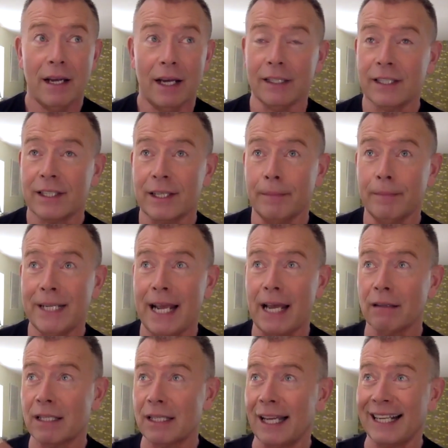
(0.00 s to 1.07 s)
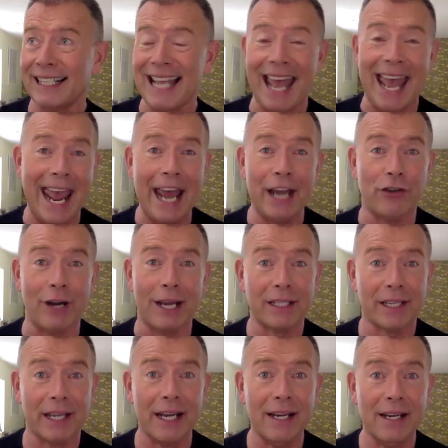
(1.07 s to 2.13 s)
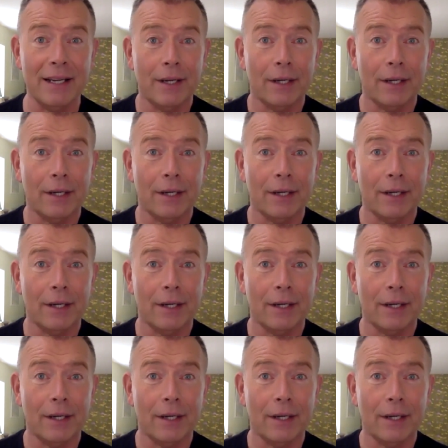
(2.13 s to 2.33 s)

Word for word: and somebody else likes hairdressing,